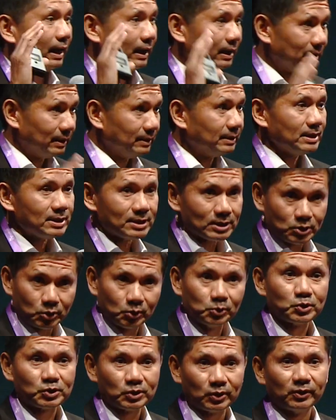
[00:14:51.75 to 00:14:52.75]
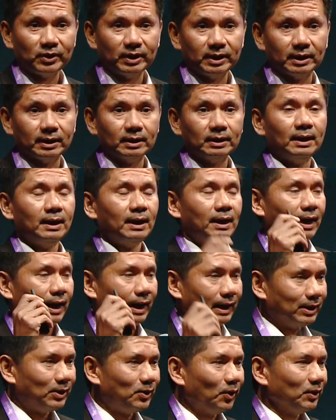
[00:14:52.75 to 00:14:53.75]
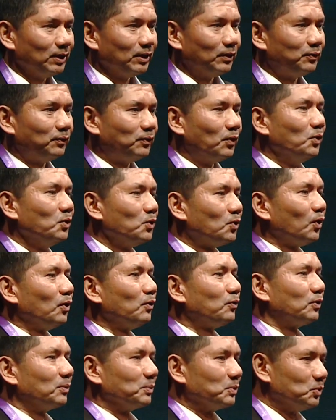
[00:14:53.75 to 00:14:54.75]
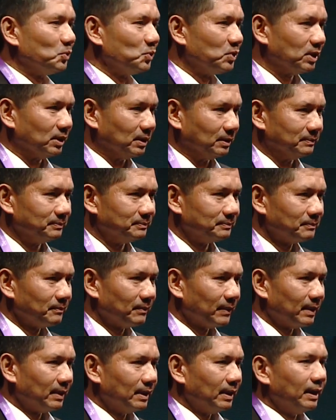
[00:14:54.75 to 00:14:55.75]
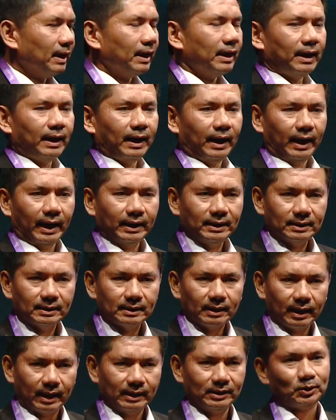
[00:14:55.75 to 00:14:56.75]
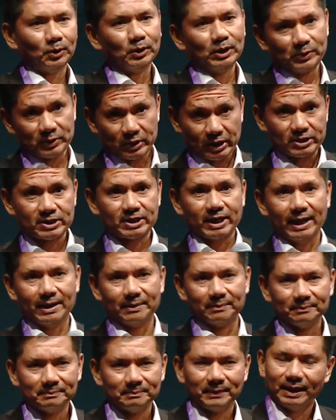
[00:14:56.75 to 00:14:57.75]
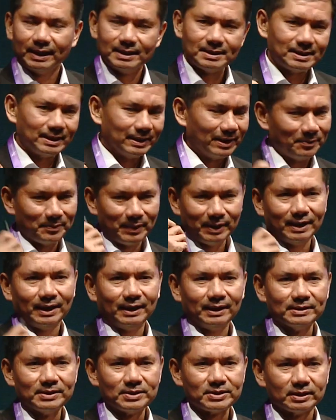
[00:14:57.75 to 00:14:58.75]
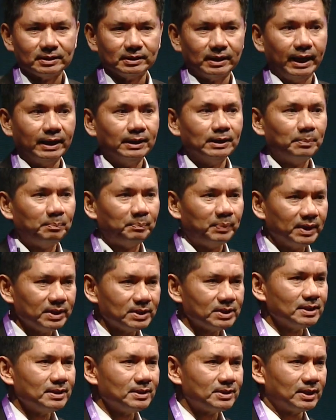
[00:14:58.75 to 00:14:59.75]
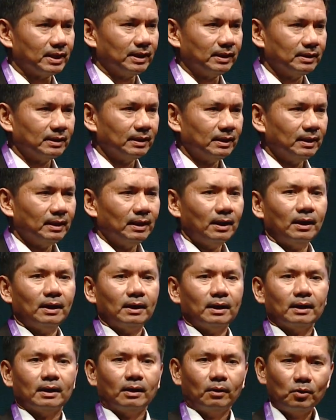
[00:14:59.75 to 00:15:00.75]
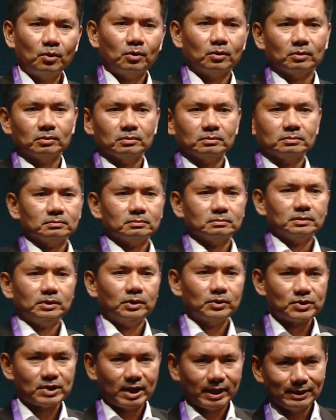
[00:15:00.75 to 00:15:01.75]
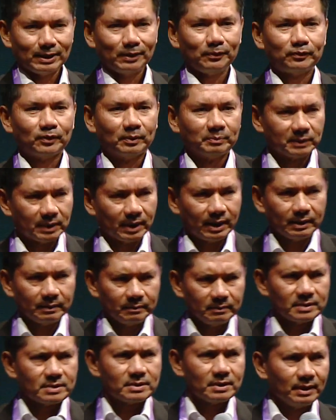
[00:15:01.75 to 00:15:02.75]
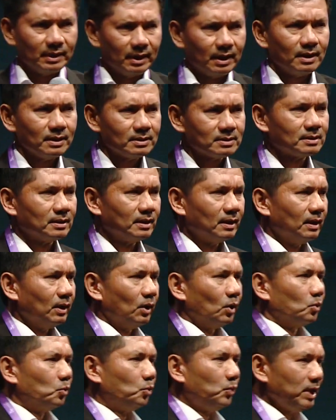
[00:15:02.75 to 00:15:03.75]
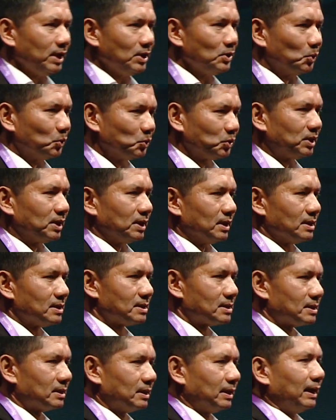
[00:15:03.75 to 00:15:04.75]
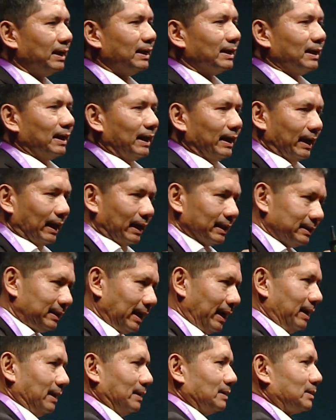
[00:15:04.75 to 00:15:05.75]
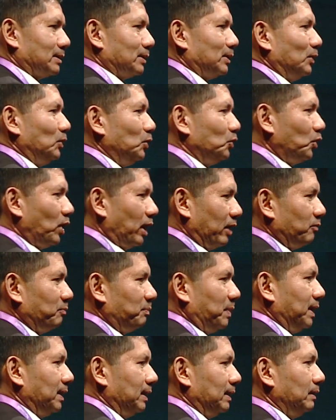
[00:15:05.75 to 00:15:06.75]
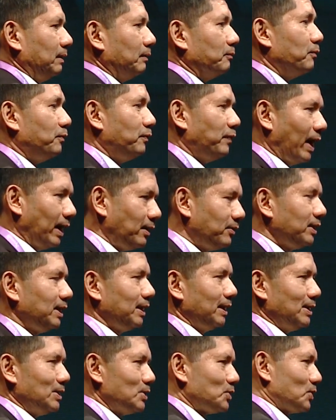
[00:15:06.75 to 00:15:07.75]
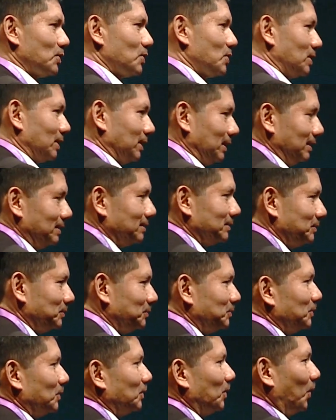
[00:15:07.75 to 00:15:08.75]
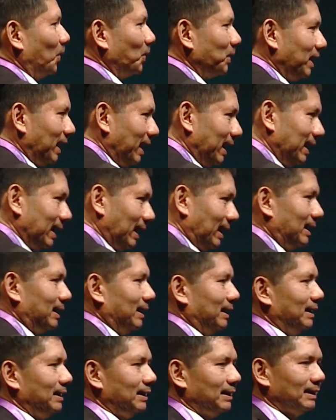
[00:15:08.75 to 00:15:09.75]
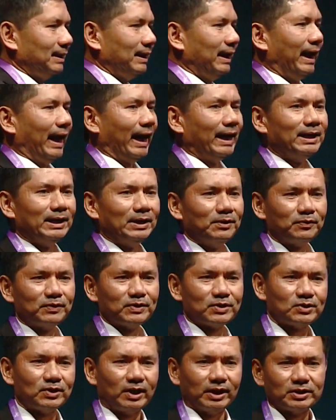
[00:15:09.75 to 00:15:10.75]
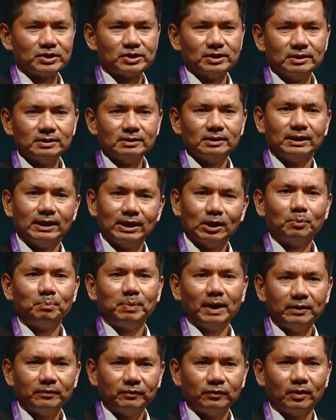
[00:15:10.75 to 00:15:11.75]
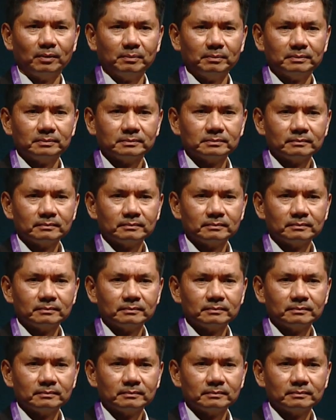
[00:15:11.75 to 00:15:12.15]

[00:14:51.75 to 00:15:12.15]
This is a true story, yeah? I got a phone call from Google. And I thought it was a scam, but I said, never mind, I answer. And the person said, oh, you're Zainal from Time. I said, yes. We noticed that you have been very interested on AI and infrastructure in our platform.